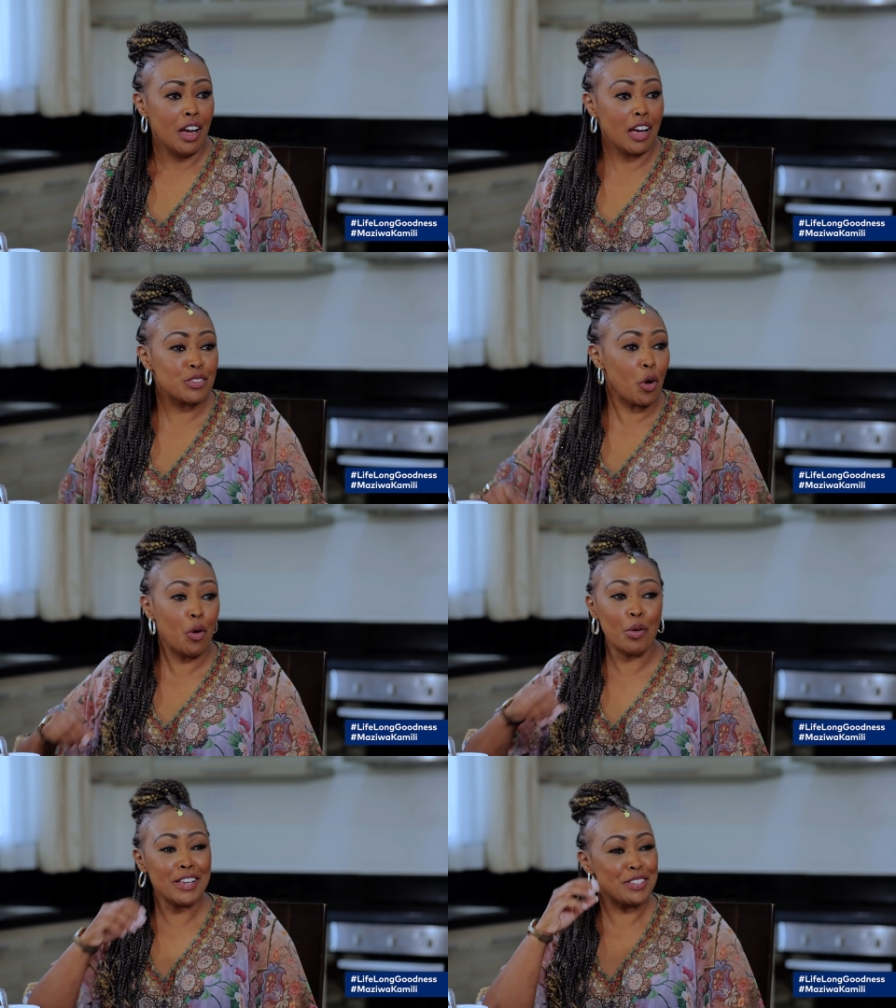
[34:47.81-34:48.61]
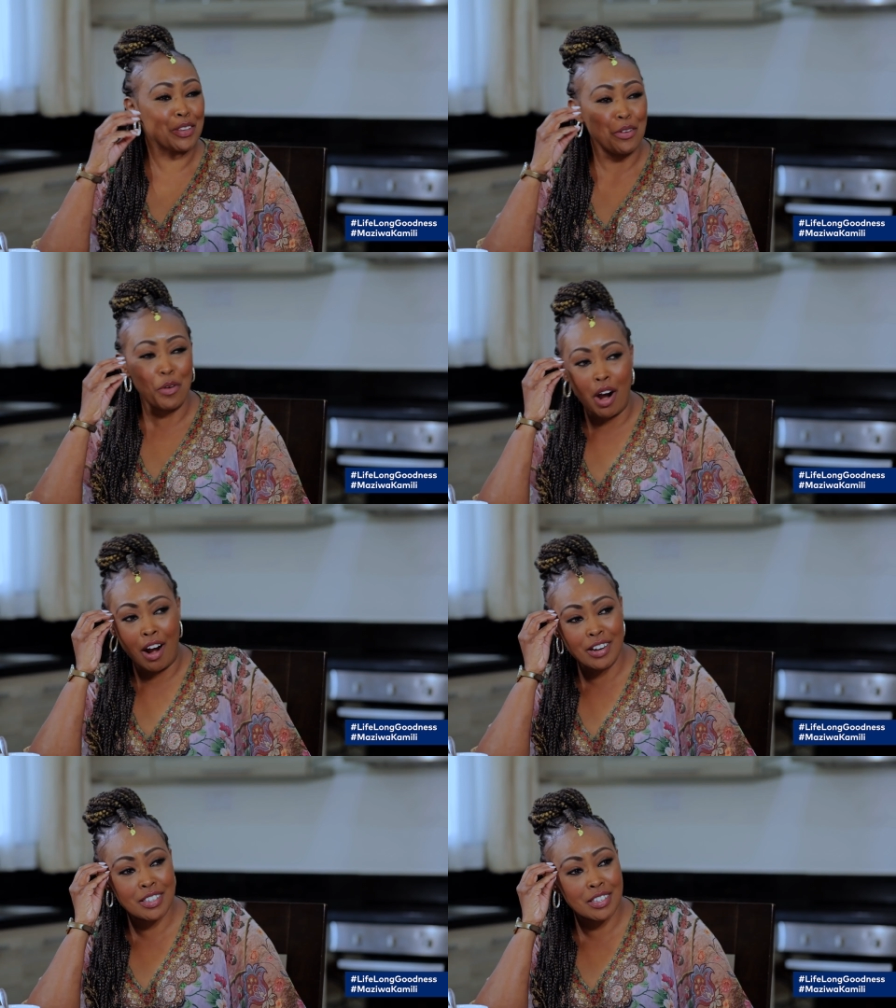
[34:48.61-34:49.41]
As always, you
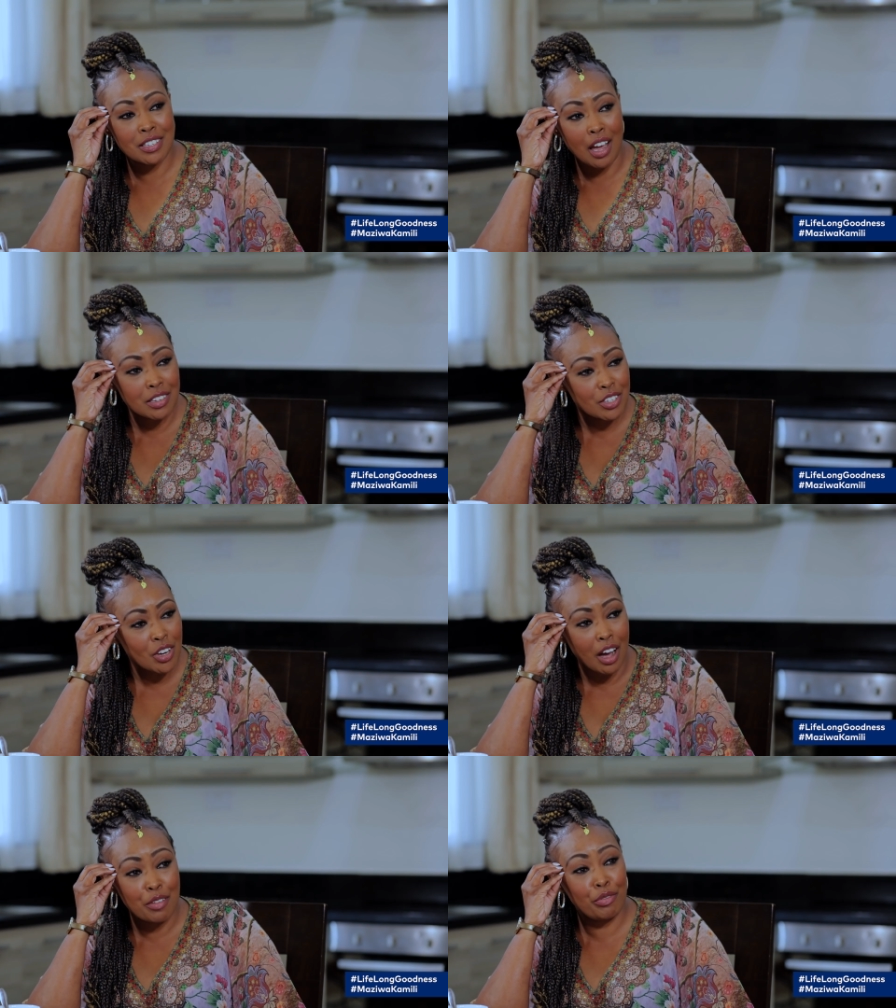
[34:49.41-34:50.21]
are such a